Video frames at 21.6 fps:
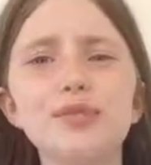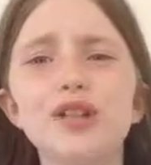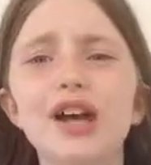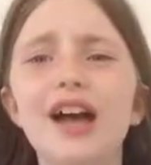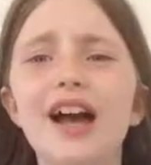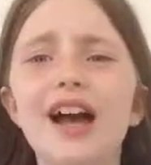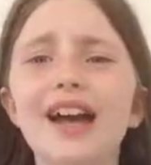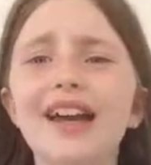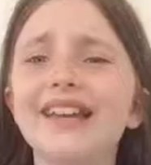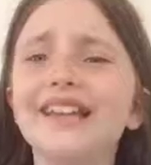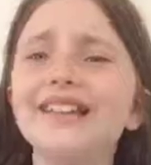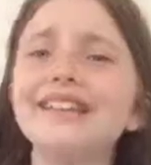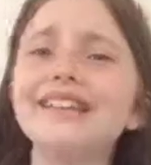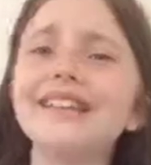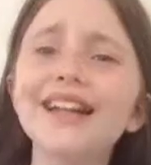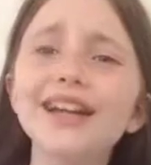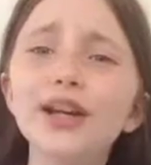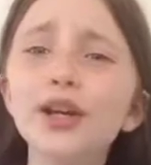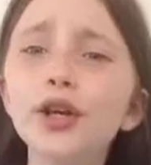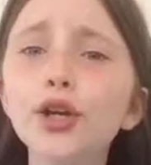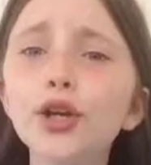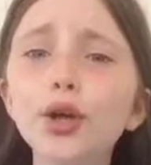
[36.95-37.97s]
So I
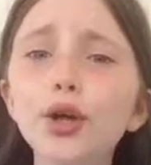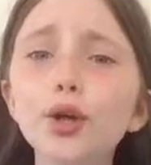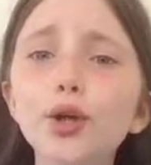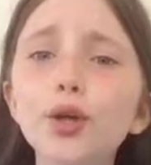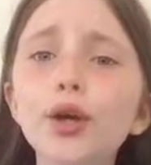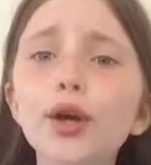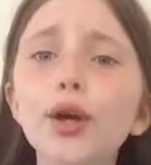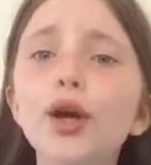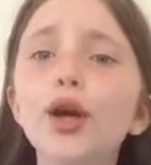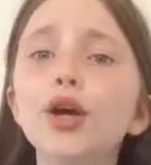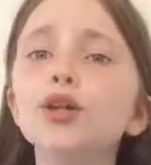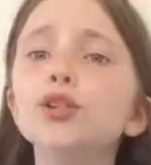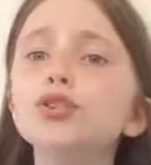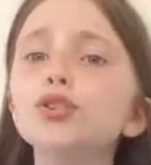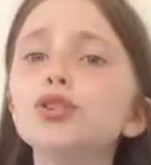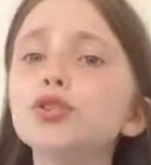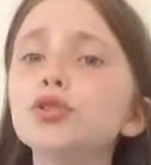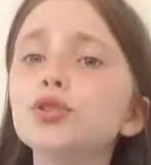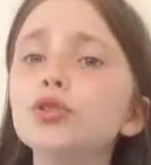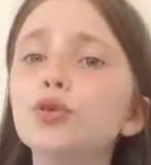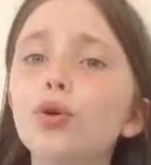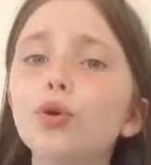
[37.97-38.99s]
dare you
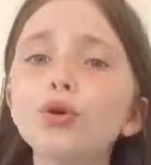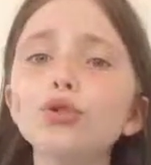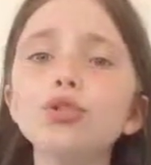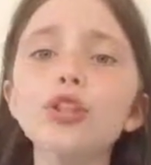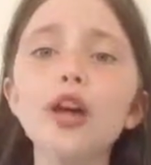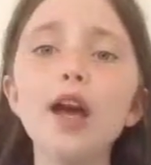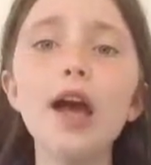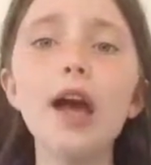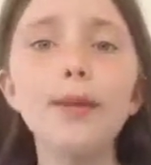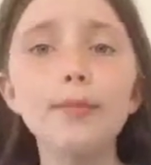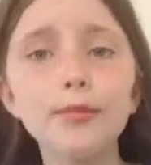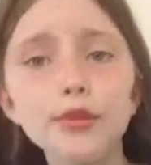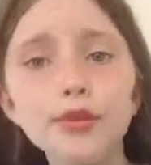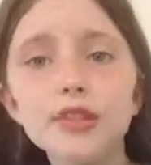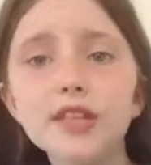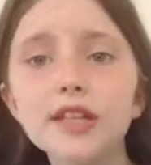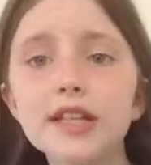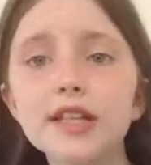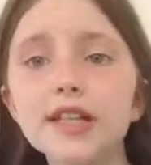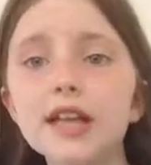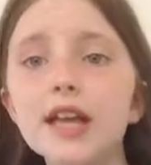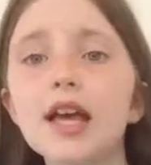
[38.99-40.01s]
to go to
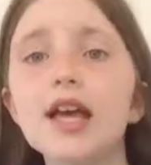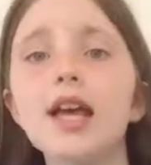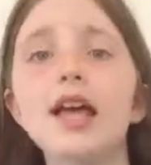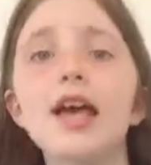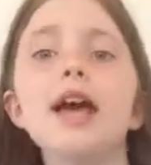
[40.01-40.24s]
Hamilton